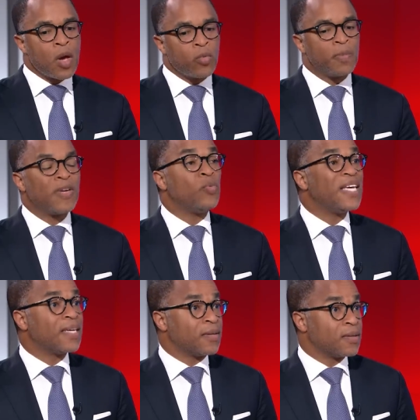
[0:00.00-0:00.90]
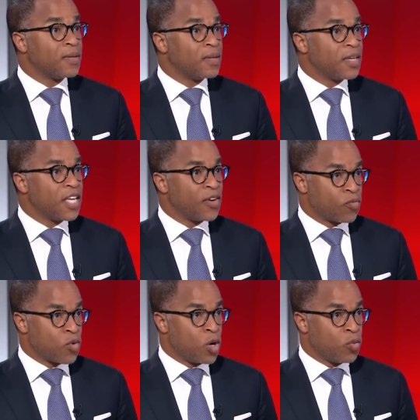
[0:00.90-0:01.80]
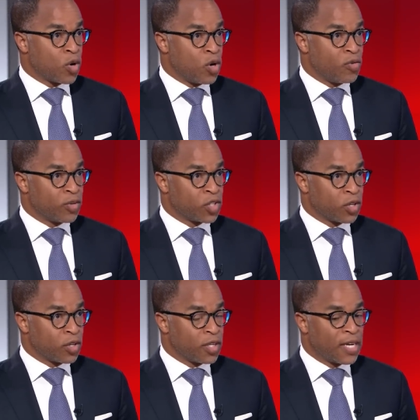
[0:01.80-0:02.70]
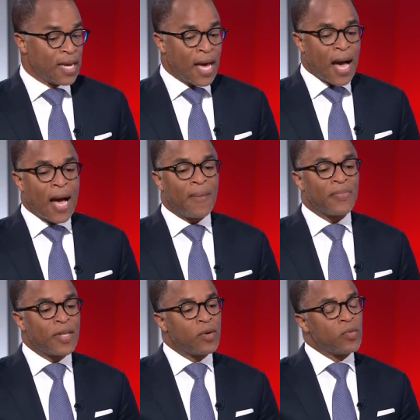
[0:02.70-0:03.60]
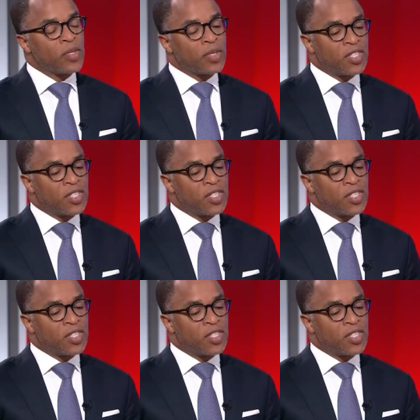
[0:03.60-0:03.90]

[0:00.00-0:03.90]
would be weakened if Roe were overturned. Um, with the